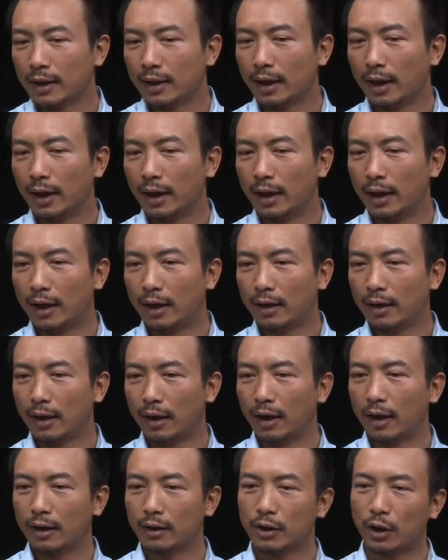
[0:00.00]

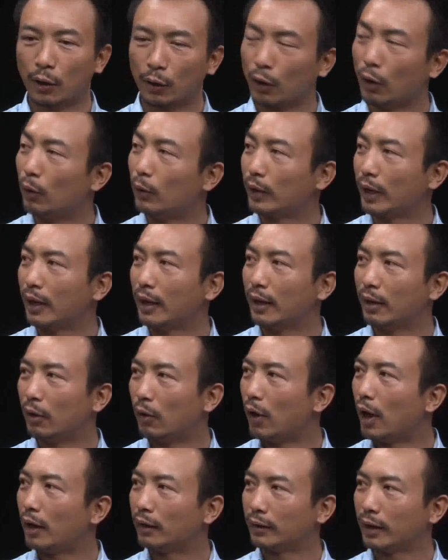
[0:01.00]
Toyota
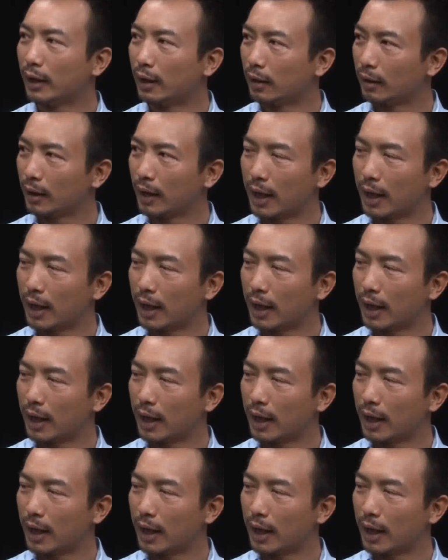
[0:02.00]
or Honda